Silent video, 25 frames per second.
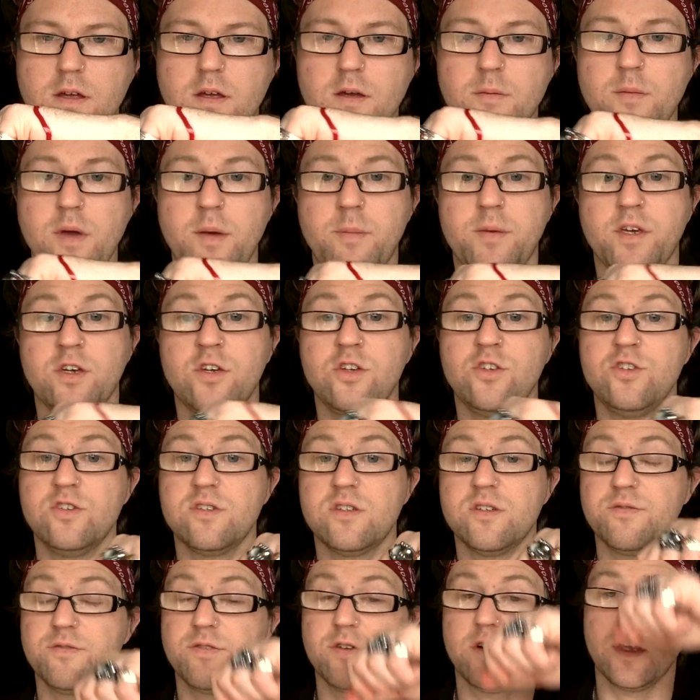Maybe you can use
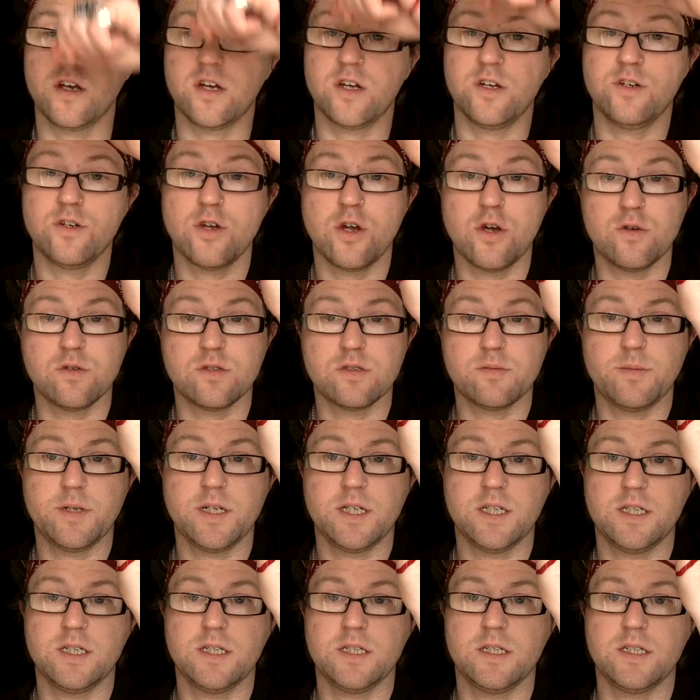it for like a
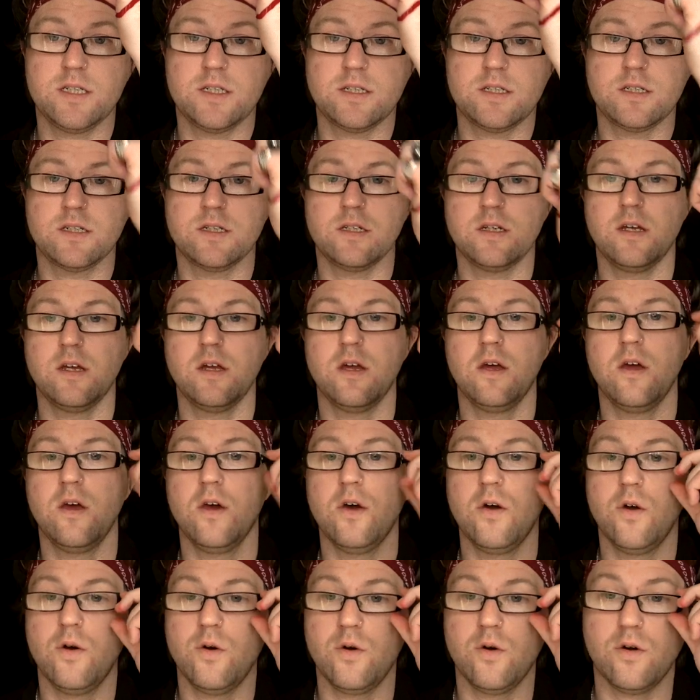nosebleed
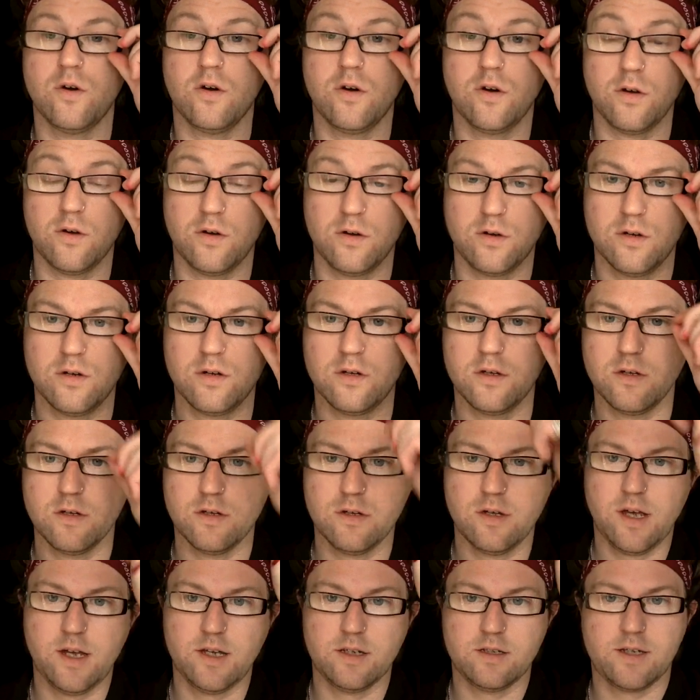or
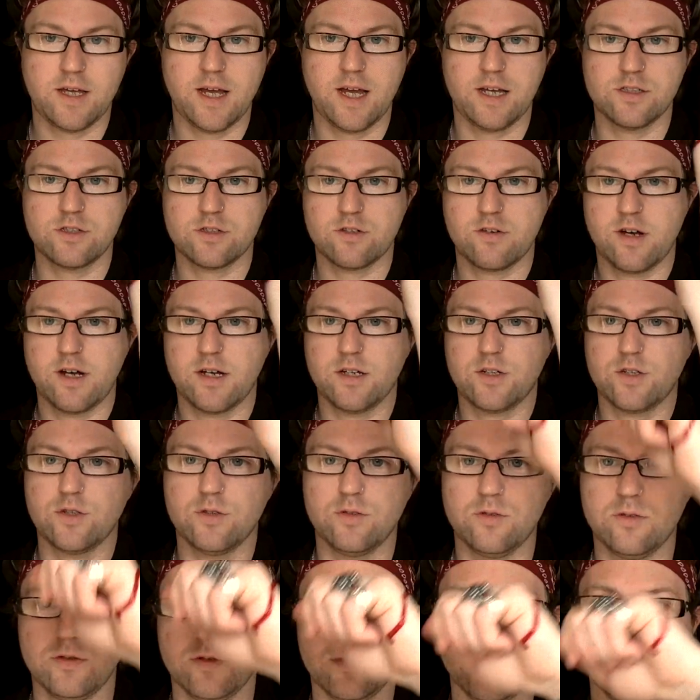a cat scratch
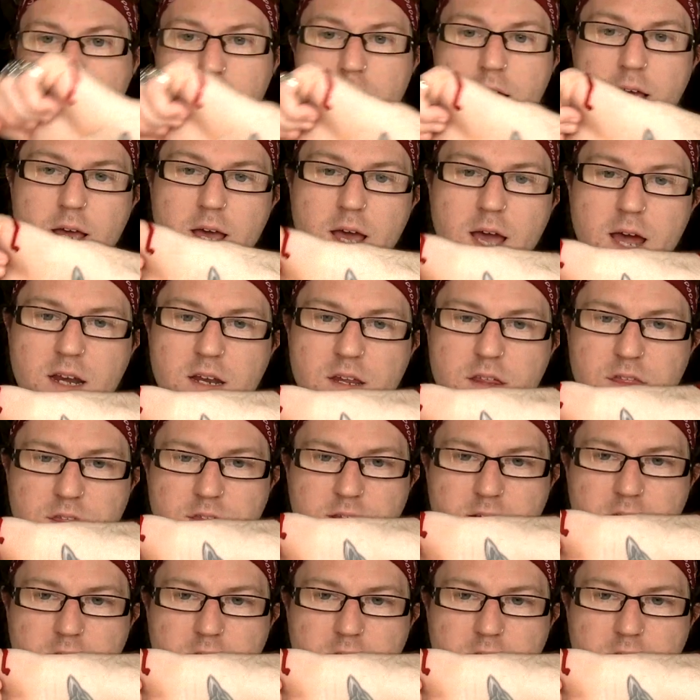or anything